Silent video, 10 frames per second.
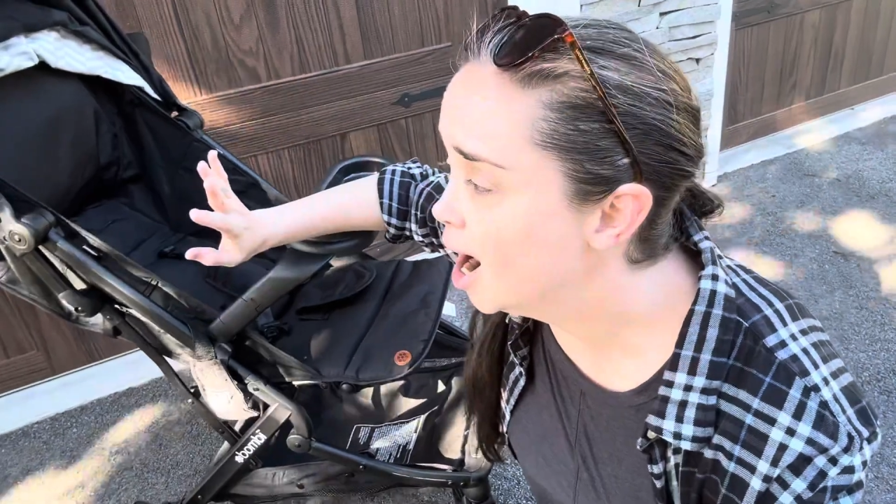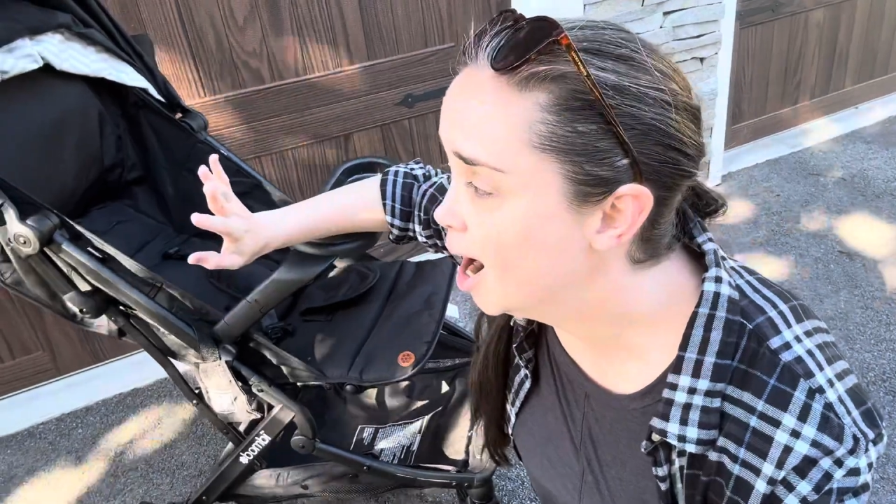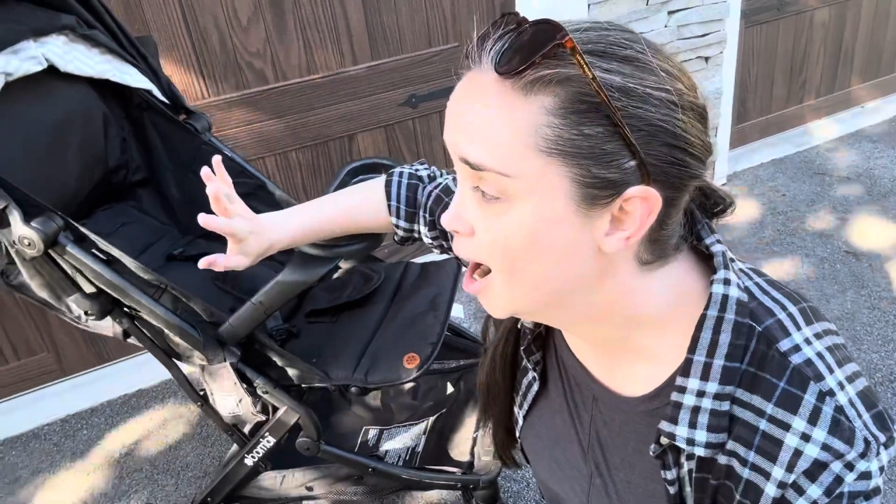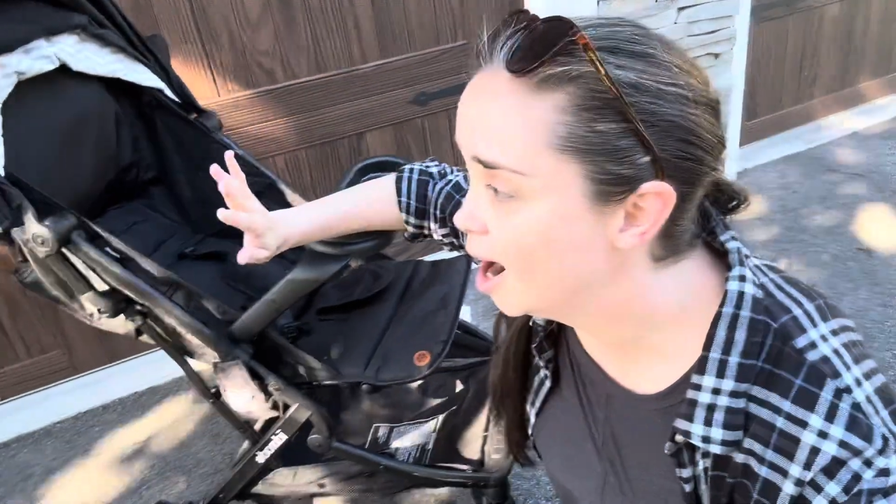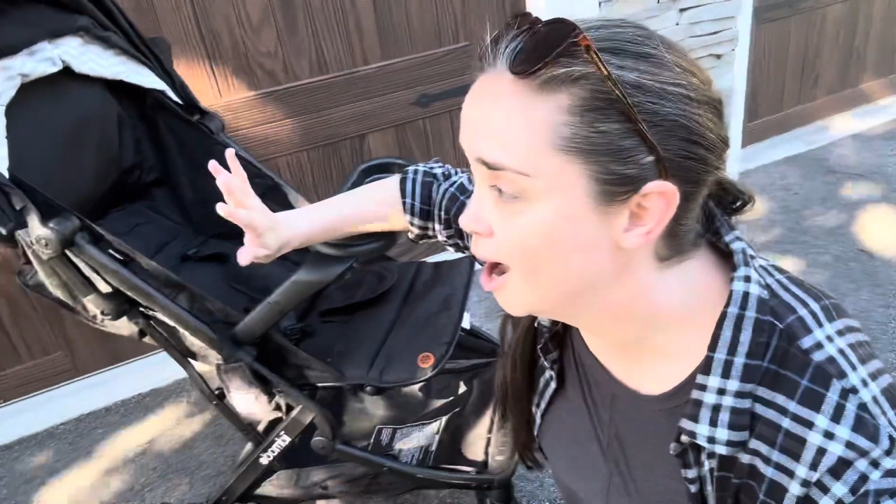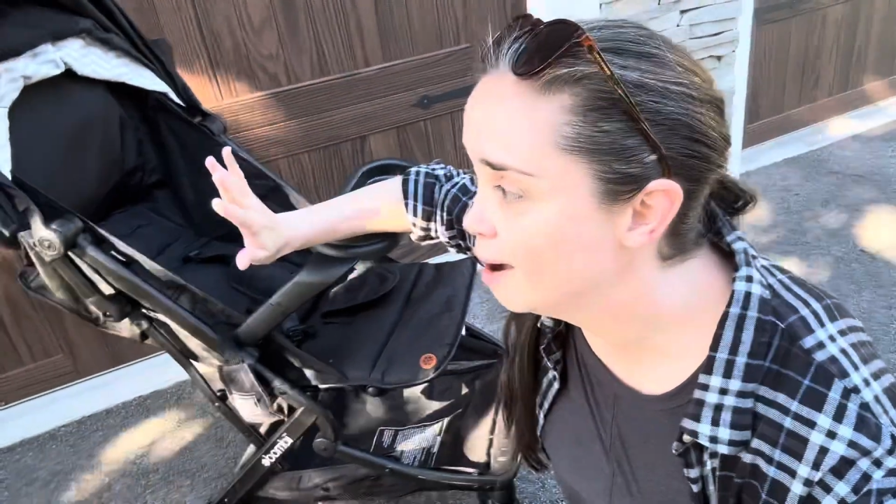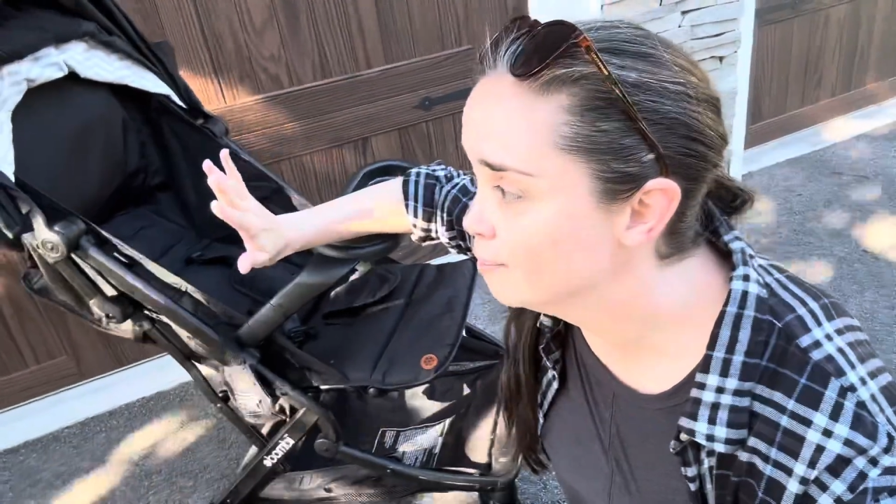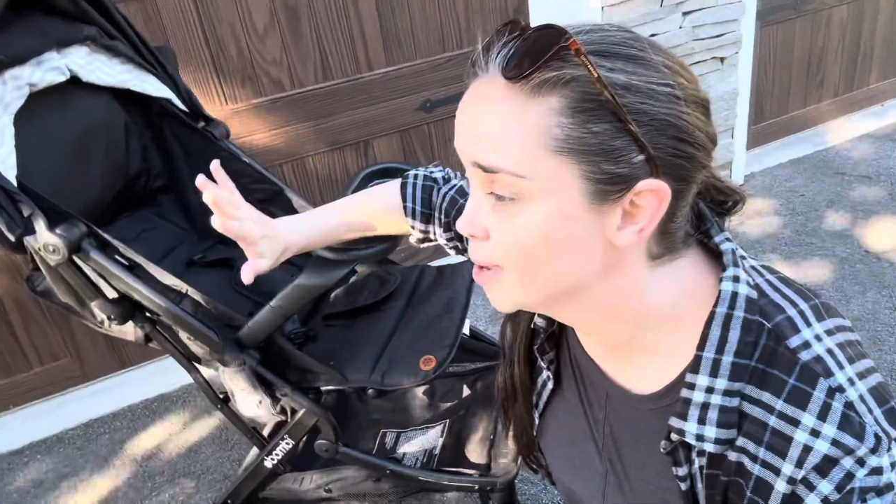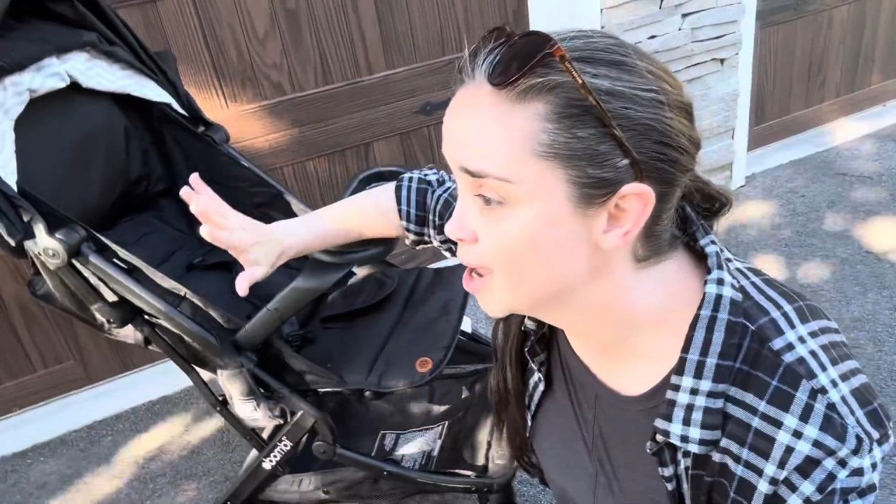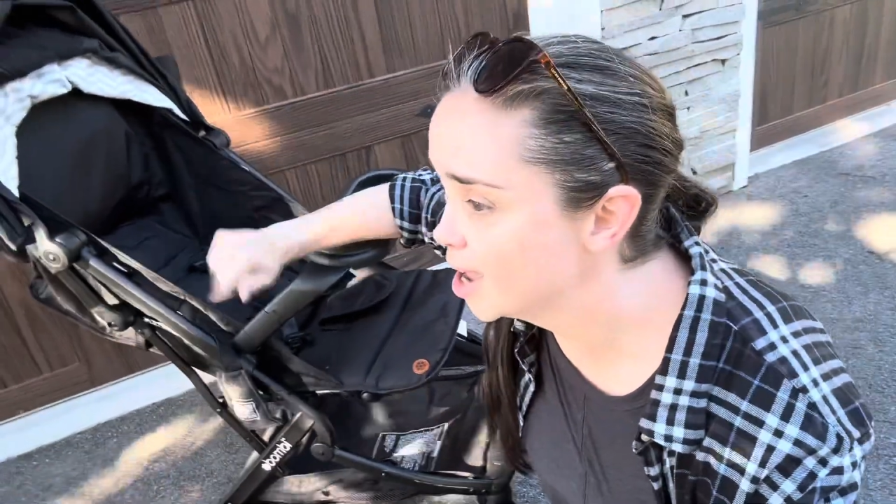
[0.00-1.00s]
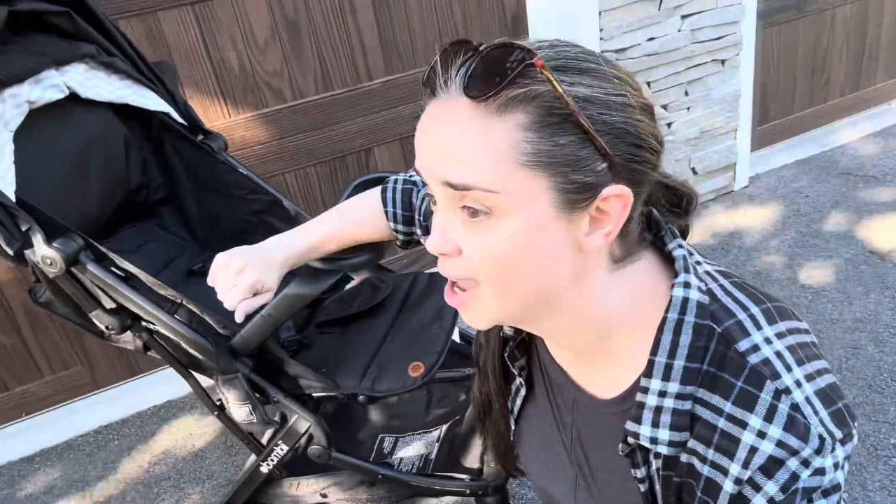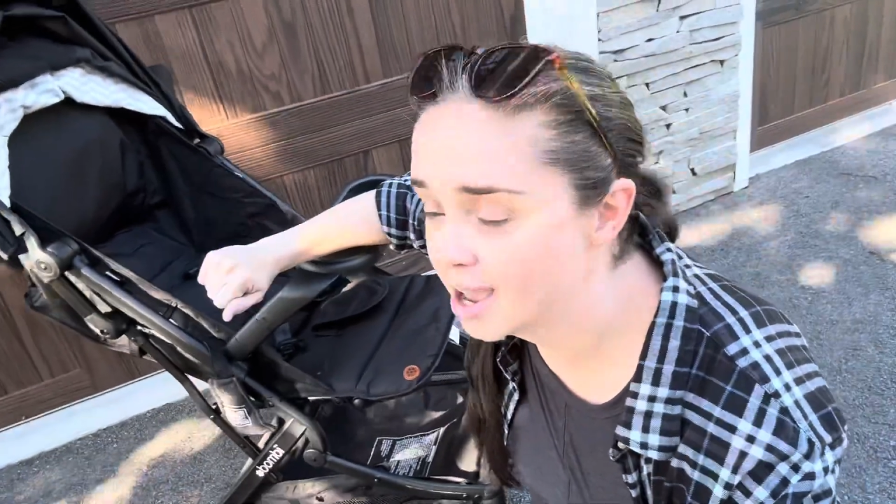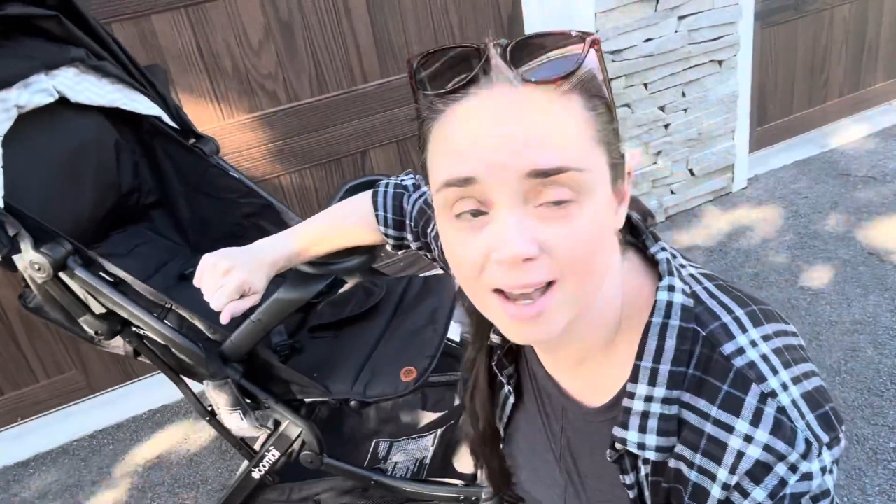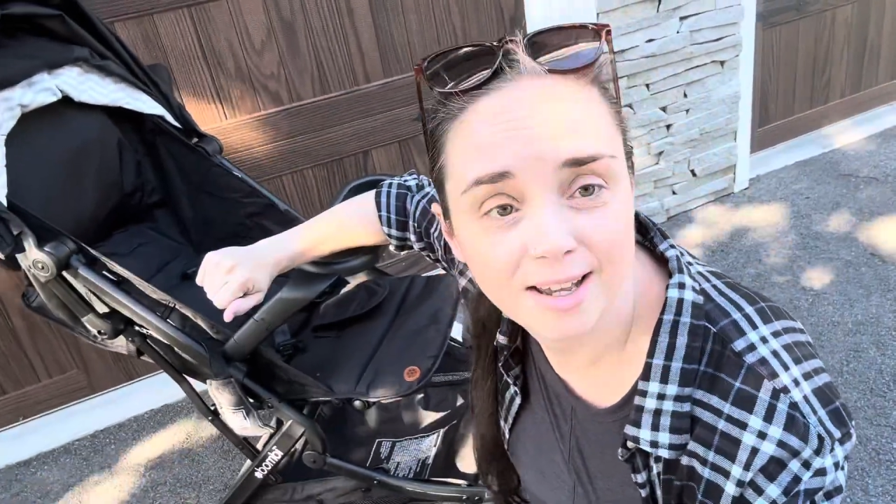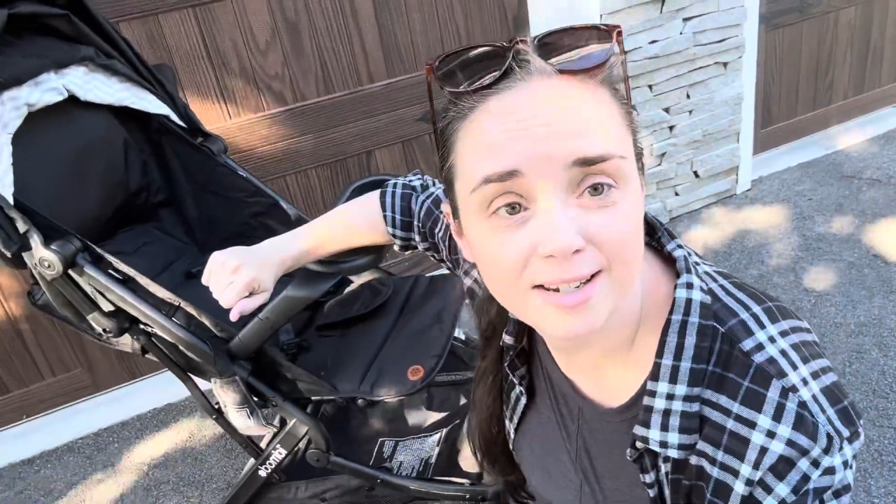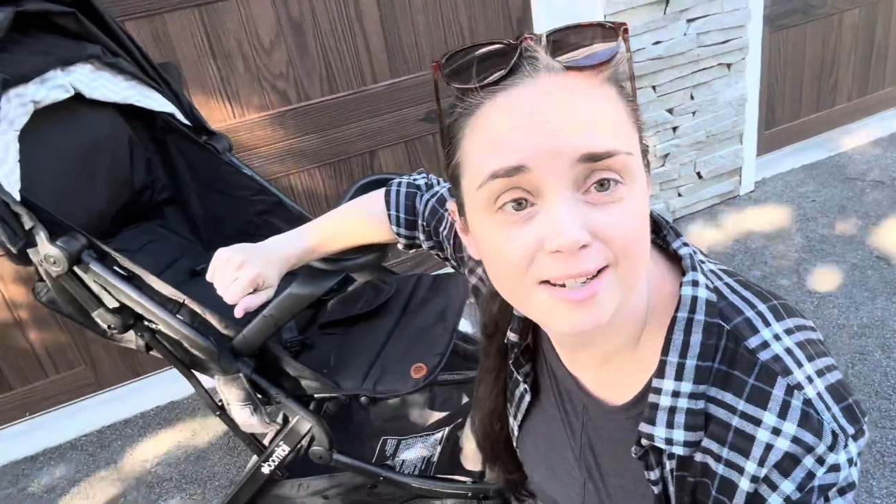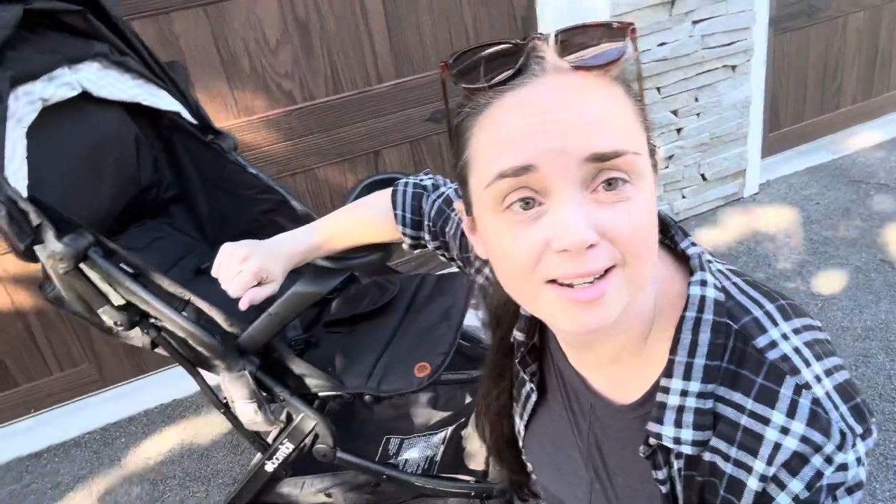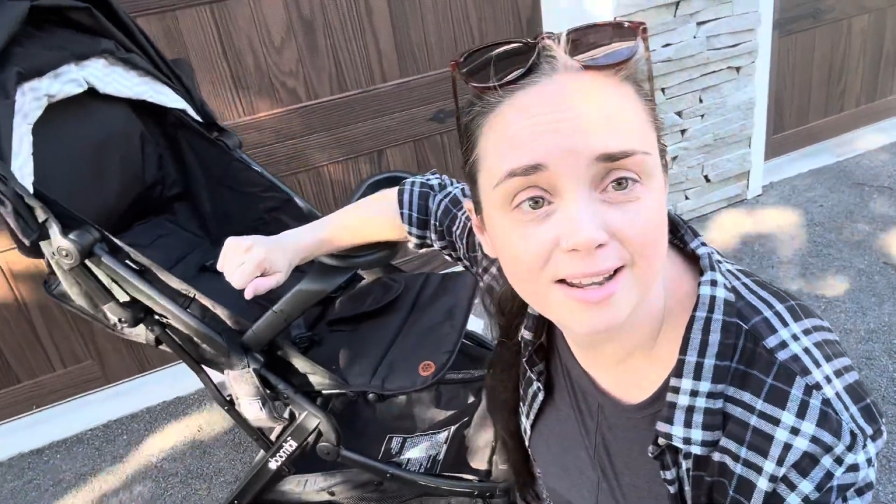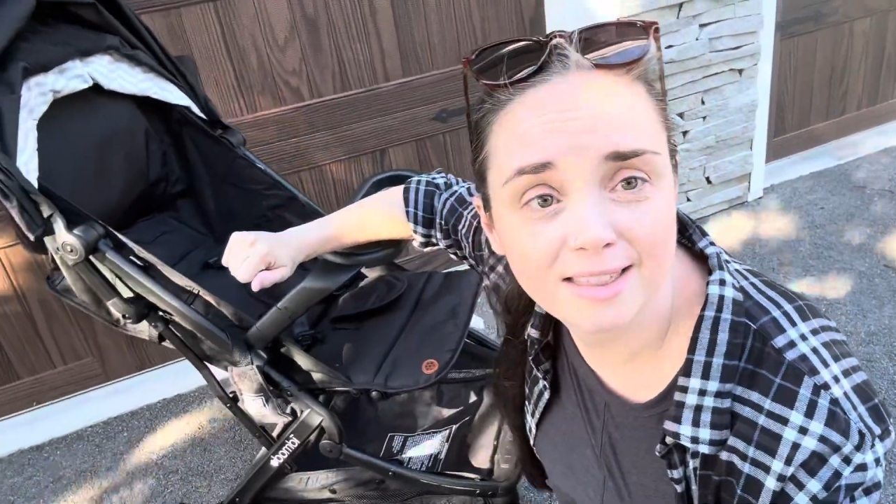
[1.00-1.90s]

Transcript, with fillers: um, and